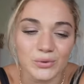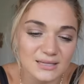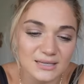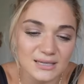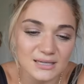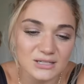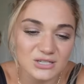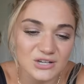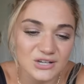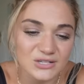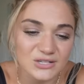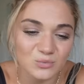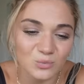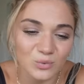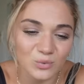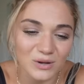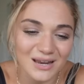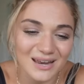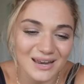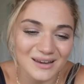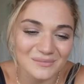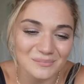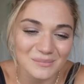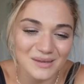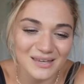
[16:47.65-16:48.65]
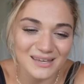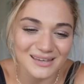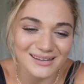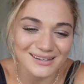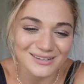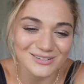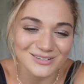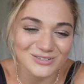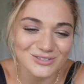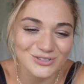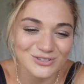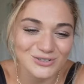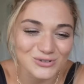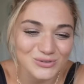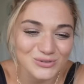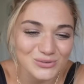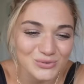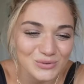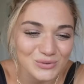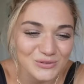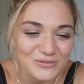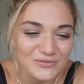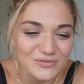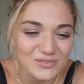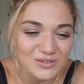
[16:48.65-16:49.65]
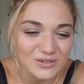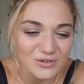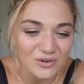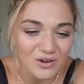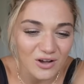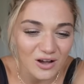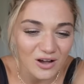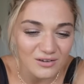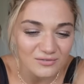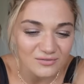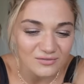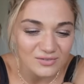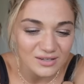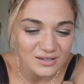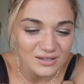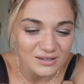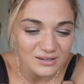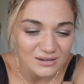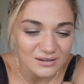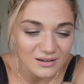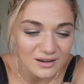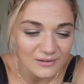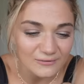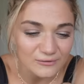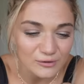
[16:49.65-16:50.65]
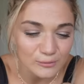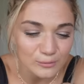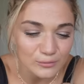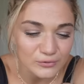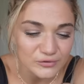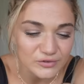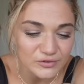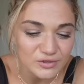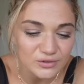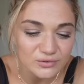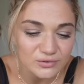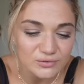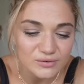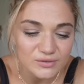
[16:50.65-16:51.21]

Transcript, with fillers: He just wanted me to feel confident and comfortable too,